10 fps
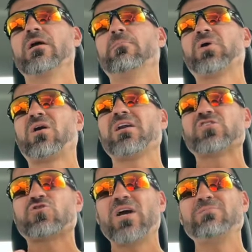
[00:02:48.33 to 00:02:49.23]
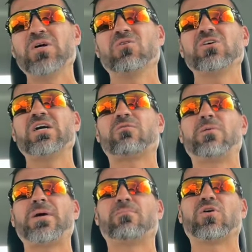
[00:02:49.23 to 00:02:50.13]
But on a treadmill, you got to
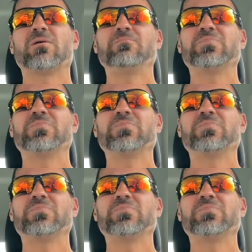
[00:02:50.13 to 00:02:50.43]
remember